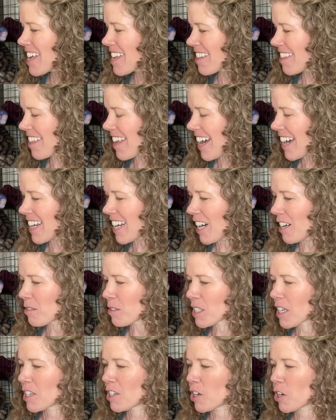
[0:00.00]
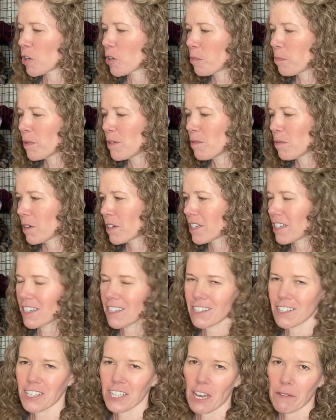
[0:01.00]
that I was going to open one
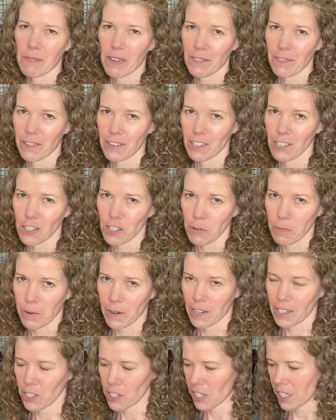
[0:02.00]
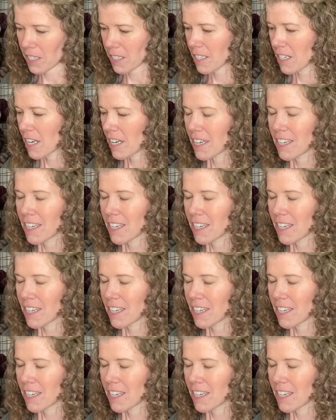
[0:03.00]
each time I finish a project.